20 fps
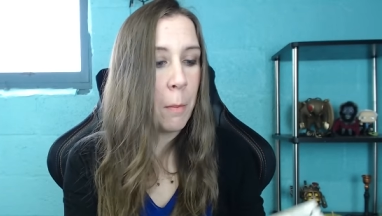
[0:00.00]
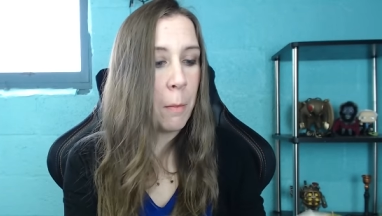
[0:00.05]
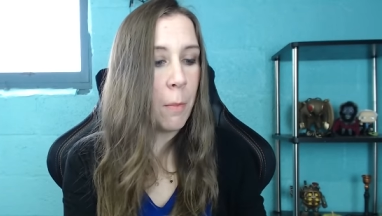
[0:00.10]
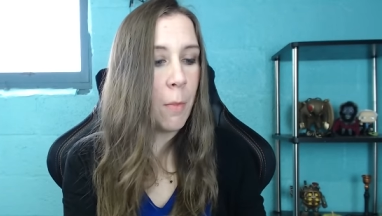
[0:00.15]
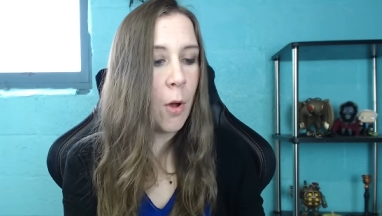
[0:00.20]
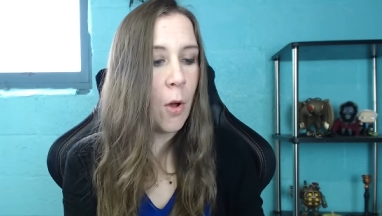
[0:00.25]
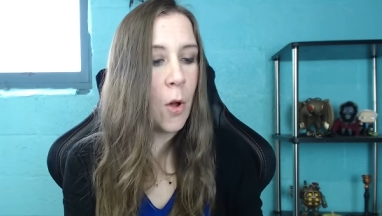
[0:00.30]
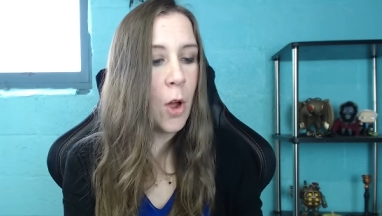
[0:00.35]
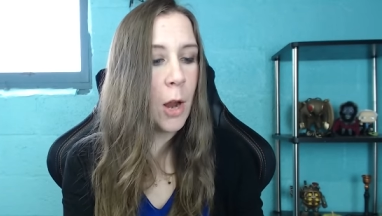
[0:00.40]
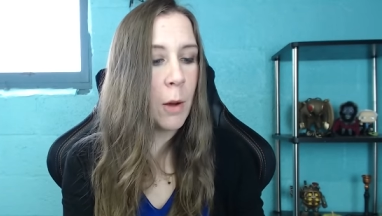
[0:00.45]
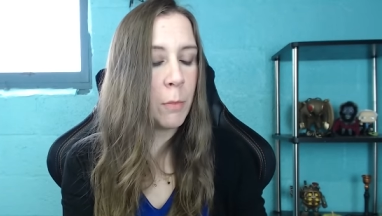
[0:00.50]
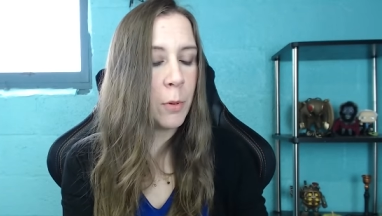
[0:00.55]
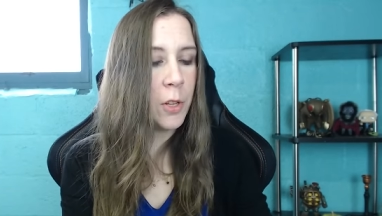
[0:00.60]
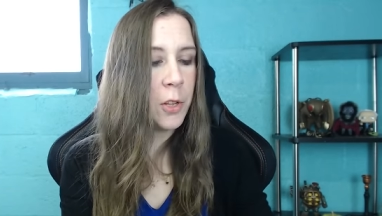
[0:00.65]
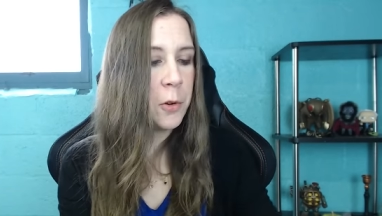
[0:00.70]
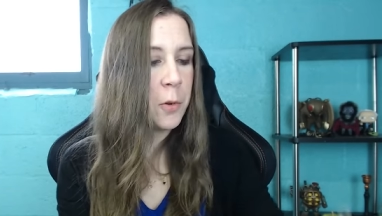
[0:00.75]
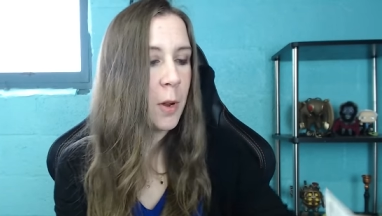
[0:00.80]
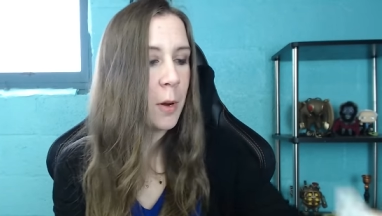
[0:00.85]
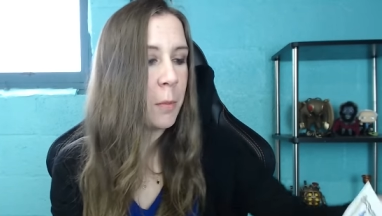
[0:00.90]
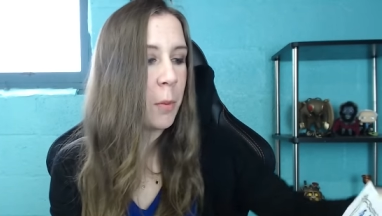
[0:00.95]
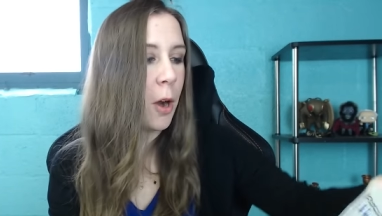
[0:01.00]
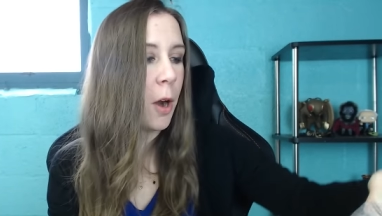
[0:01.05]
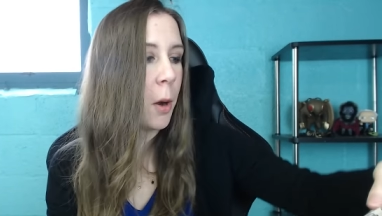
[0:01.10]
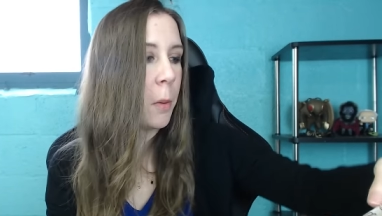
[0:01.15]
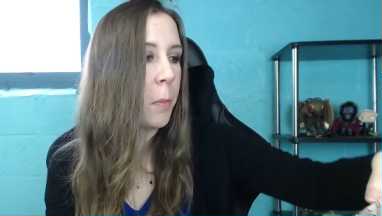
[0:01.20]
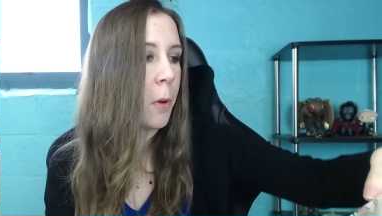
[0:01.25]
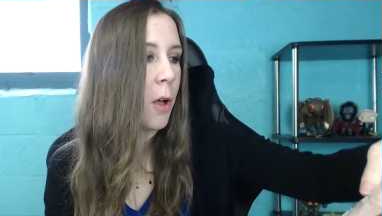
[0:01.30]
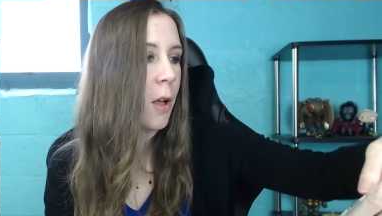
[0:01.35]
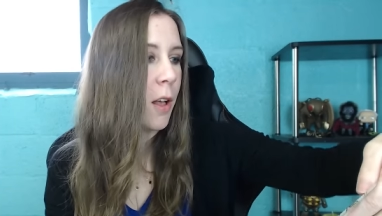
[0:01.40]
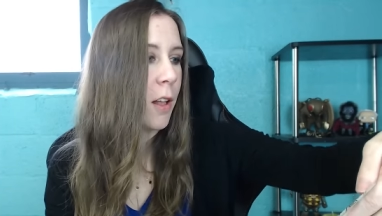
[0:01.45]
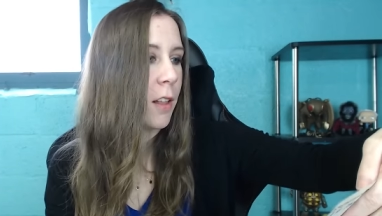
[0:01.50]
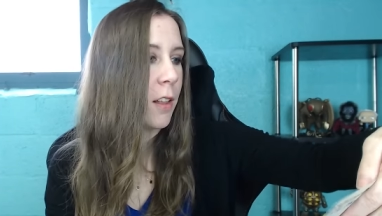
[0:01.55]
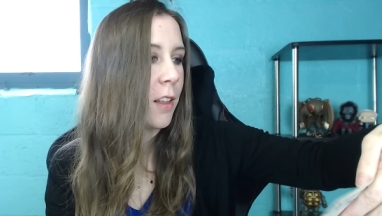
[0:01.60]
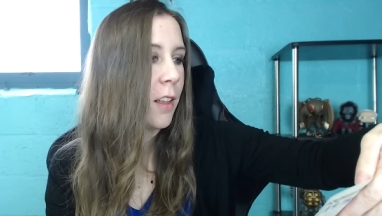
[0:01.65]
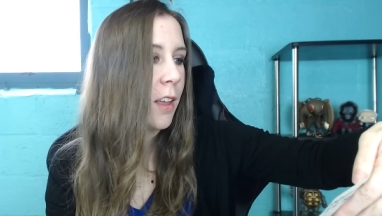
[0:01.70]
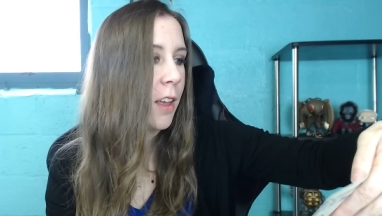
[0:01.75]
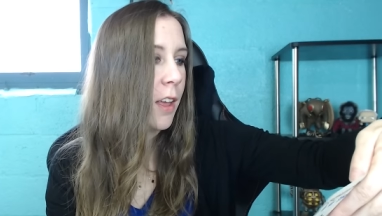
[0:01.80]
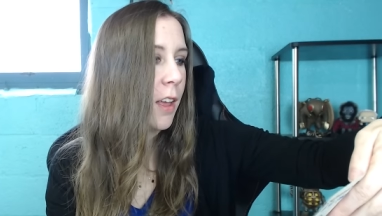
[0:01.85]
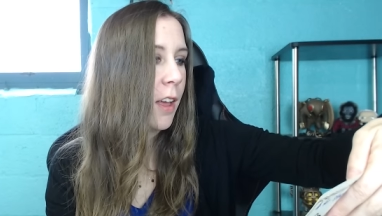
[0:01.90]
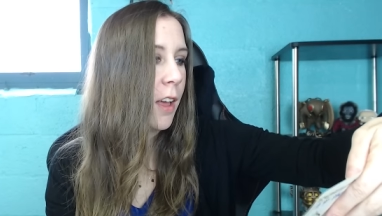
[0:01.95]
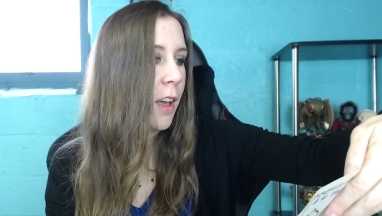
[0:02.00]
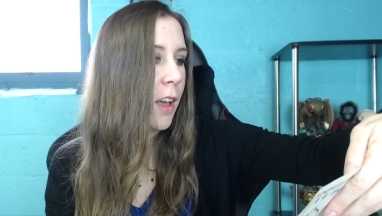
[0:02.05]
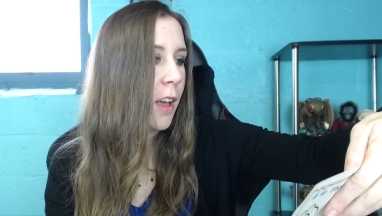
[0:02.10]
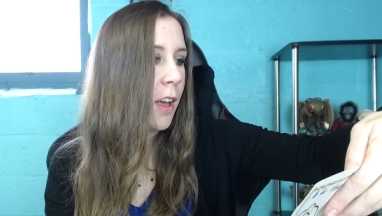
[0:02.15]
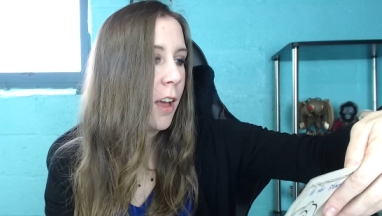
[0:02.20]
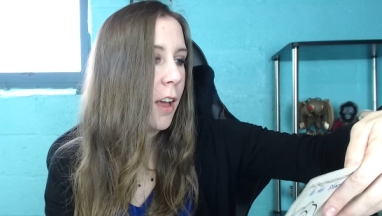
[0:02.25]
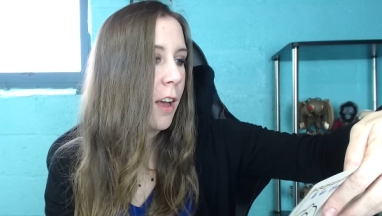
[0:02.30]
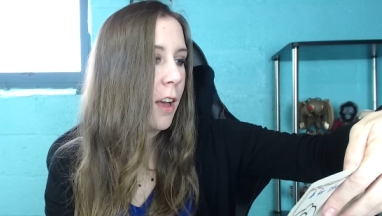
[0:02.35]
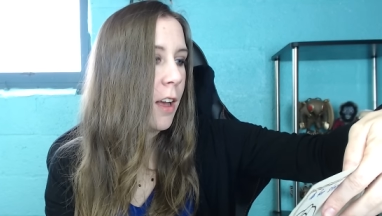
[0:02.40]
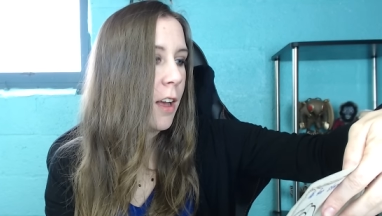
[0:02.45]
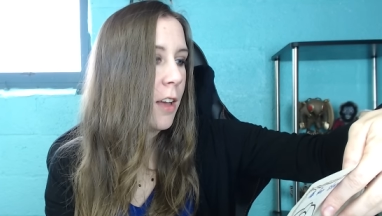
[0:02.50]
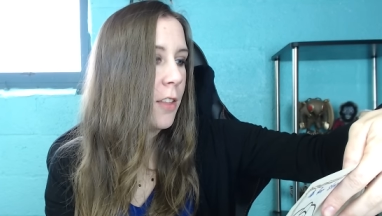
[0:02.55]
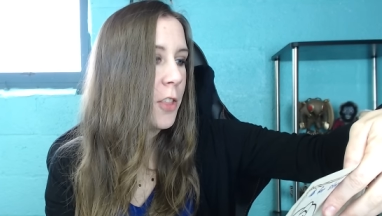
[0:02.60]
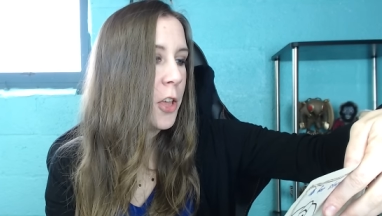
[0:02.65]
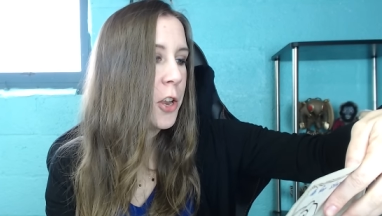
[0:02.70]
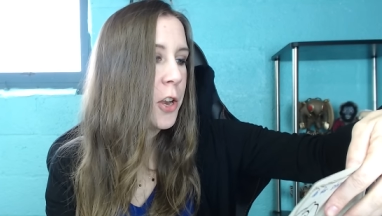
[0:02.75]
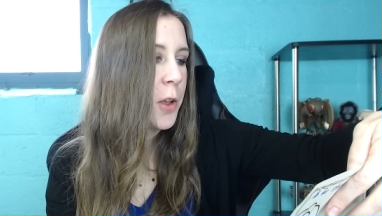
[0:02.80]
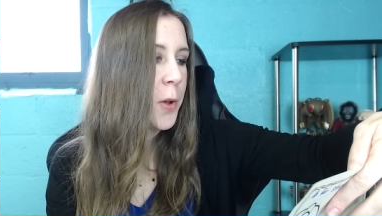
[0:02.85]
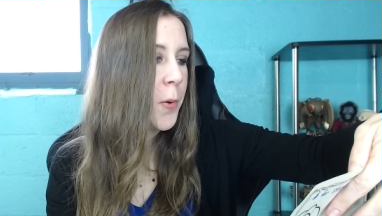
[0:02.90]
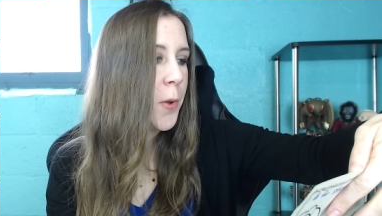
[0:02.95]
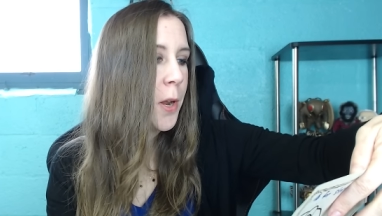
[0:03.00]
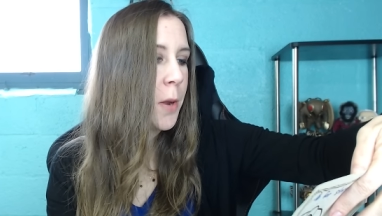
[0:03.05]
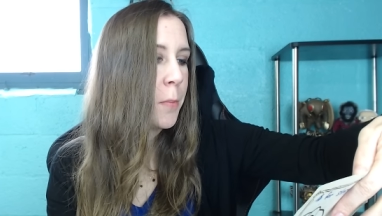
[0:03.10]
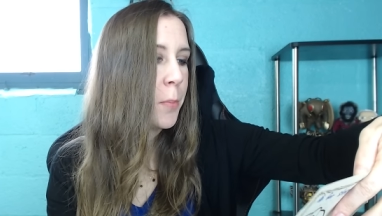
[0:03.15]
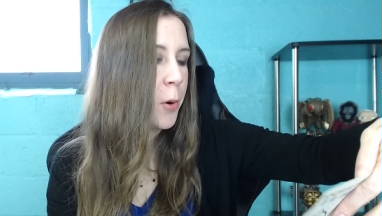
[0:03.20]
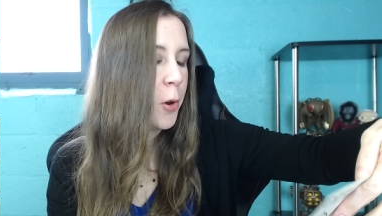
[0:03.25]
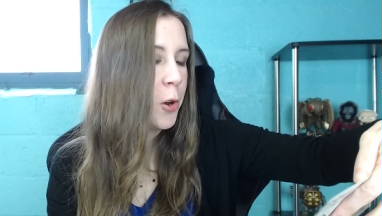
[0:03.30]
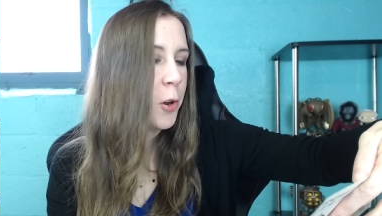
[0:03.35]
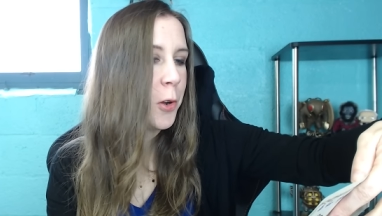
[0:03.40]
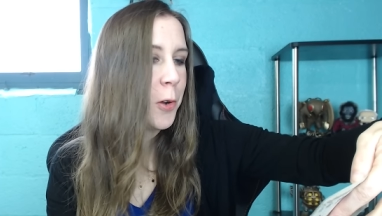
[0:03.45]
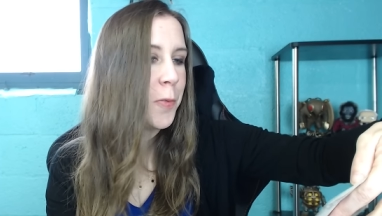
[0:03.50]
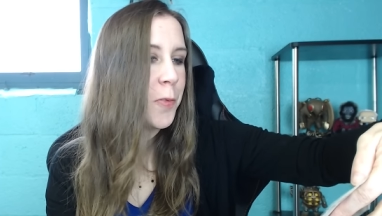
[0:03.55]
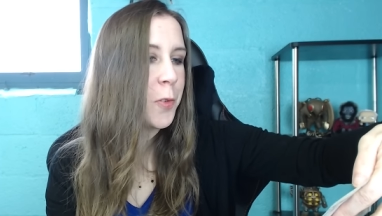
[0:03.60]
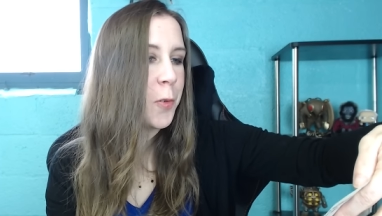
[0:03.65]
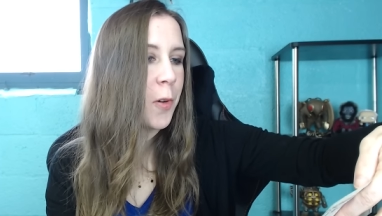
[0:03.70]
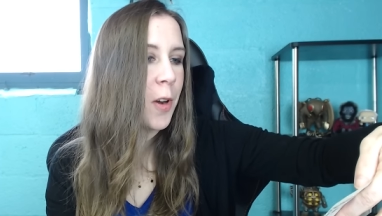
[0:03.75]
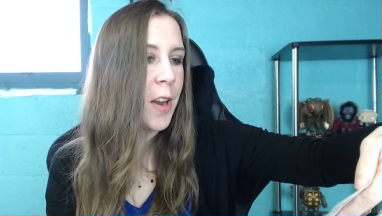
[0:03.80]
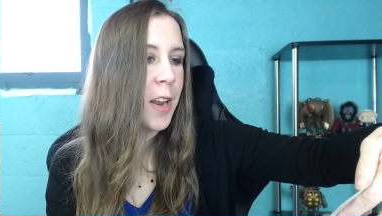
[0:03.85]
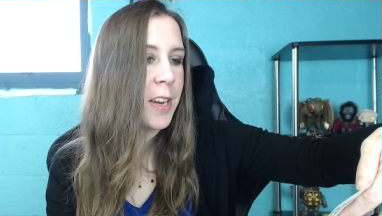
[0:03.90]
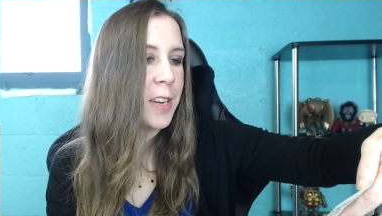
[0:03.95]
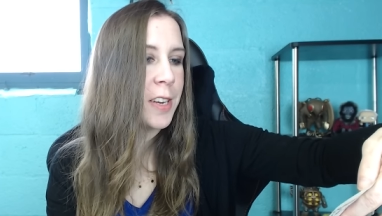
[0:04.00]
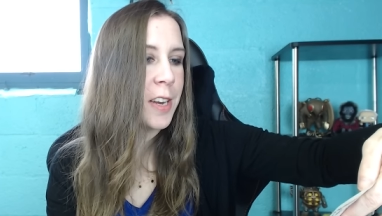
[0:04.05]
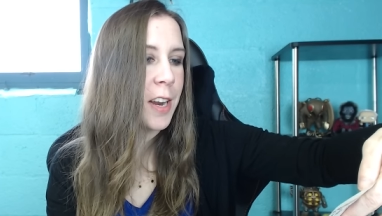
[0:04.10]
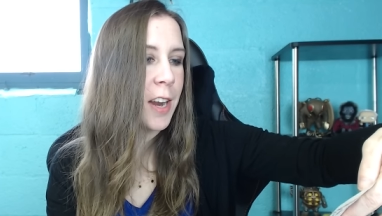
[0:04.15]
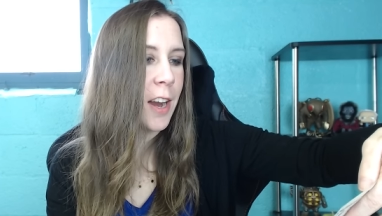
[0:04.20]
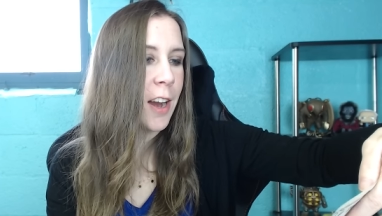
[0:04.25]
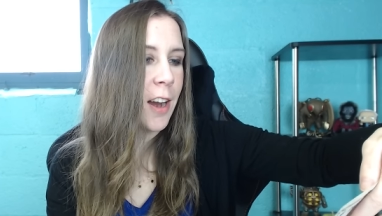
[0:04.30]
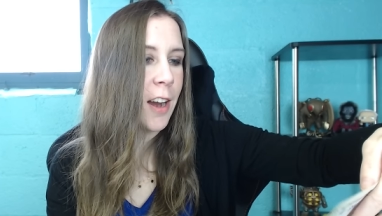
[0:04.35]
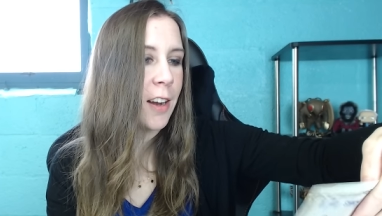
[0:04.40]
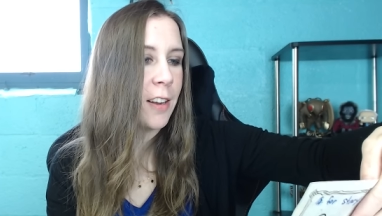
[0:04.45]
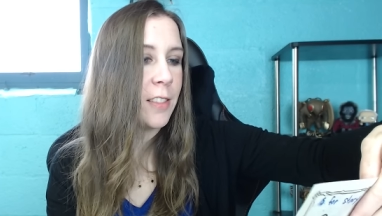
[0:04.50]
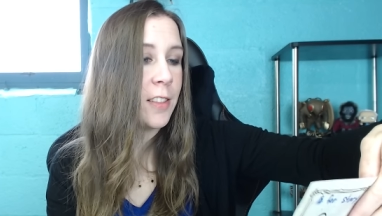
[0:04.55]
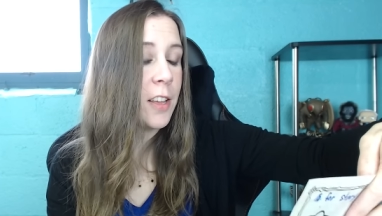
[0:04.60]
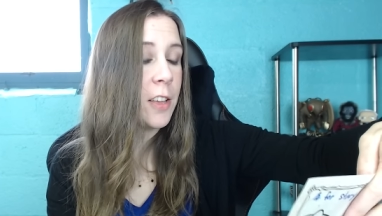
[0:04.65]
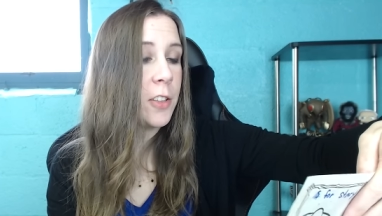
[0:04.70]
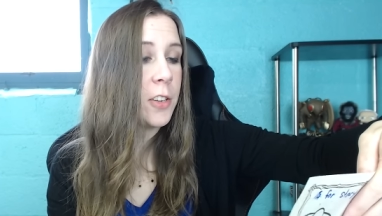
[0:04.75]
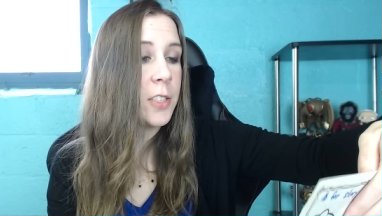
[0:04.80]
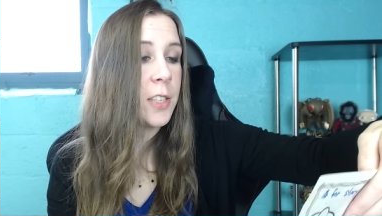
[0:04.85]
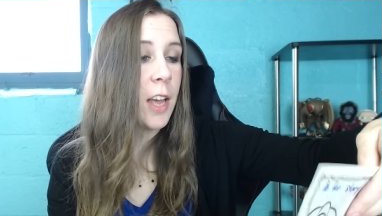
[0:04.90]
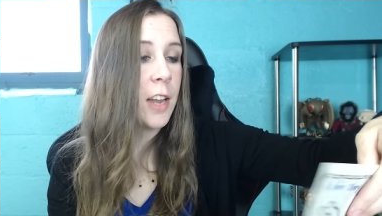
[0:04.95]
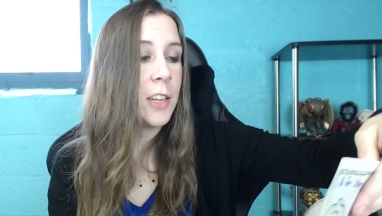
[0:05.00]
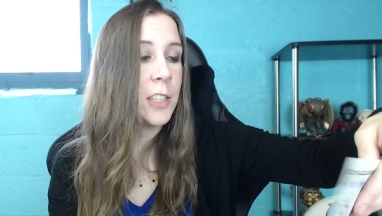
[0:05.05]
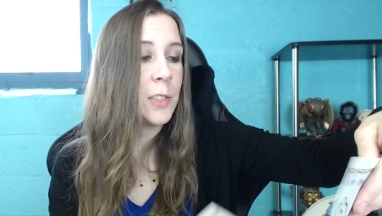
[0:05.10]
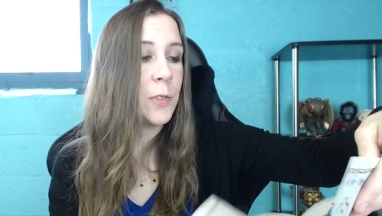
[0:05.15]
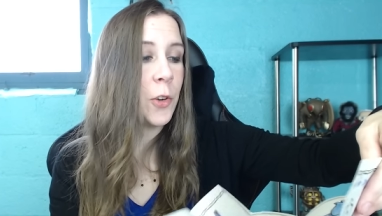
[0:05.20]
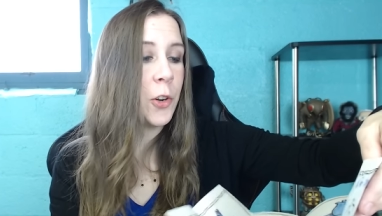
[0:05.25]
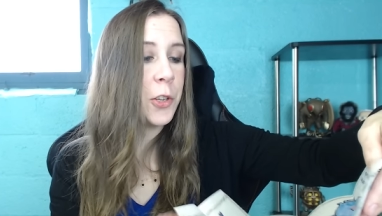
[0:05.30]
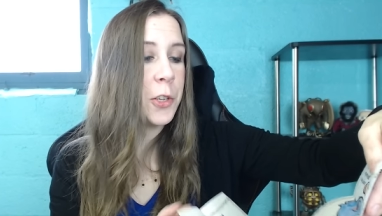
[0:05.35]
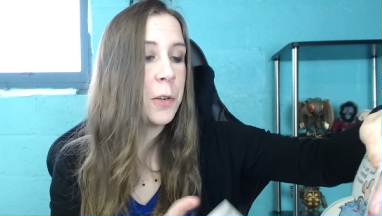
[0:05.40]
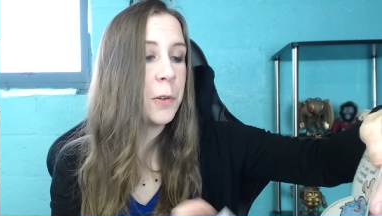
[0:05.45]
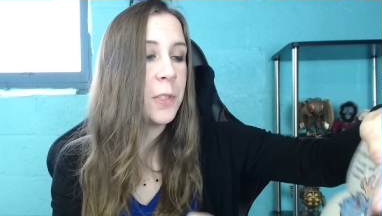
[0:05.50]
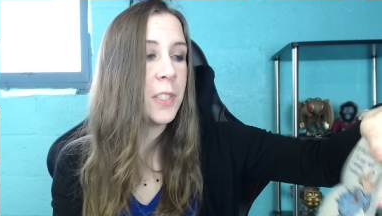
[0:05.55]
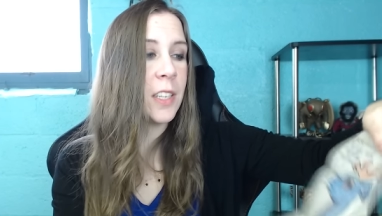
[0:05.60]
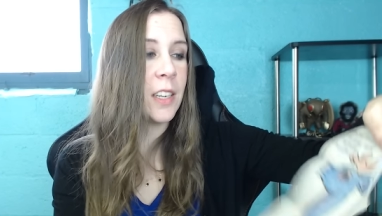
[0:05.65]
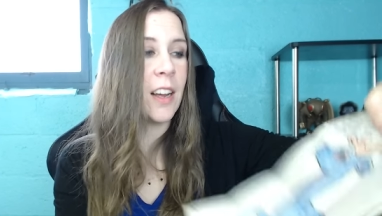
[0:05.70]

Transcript: More blue and purple. The new and improved reindeer. The other side is for you to